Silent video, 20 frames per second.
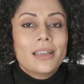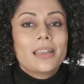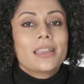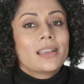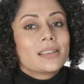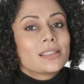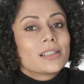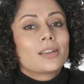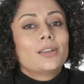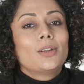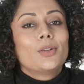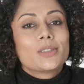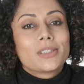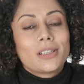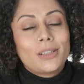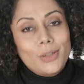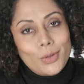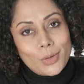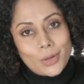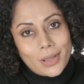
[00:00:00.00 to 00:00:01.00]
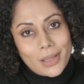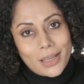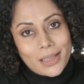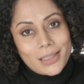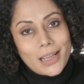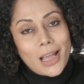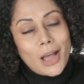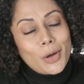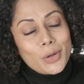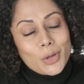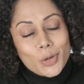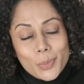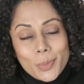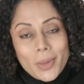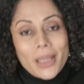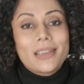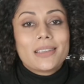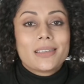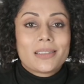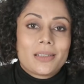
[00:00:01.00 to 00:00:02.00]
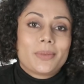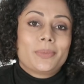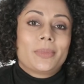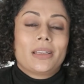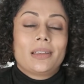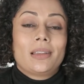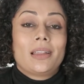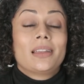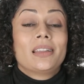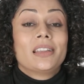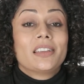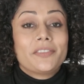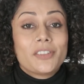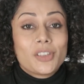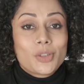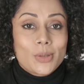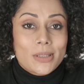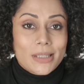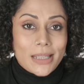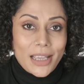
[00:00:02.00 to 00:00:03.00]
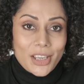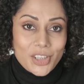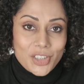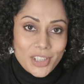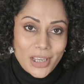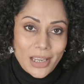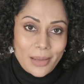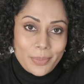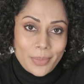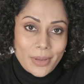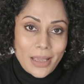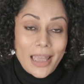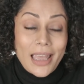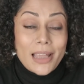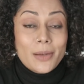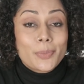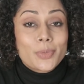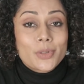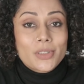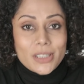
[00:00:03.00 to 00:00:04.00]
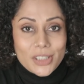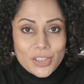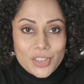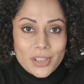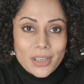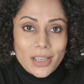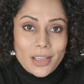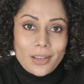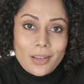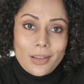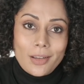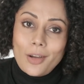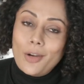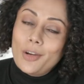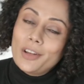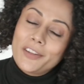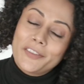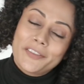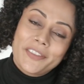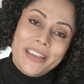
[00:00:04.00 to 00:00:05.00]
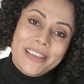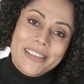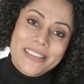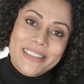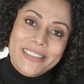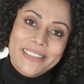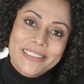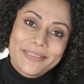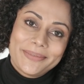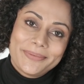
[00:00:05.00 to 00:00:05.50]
Here's a closer look at how you may determine an individual's eye shape and positioning on a face.